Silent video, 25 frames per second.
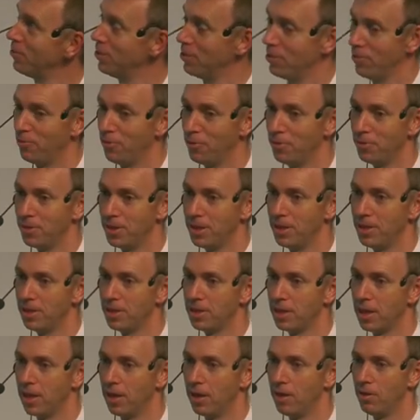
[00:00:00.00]
you the full
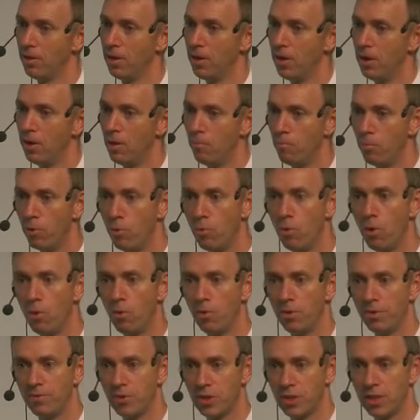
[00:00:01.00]
detail, but what
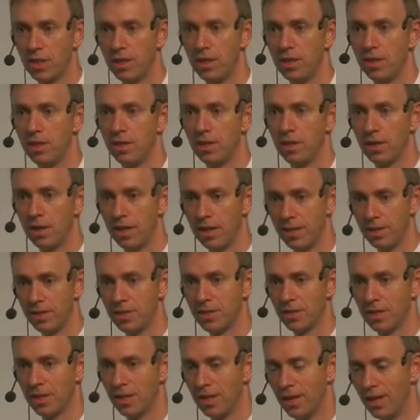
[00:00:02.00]
we've seen
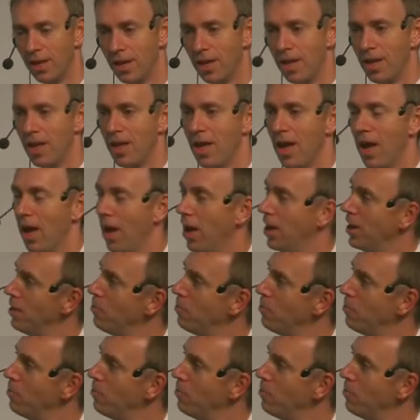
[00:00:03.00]
is an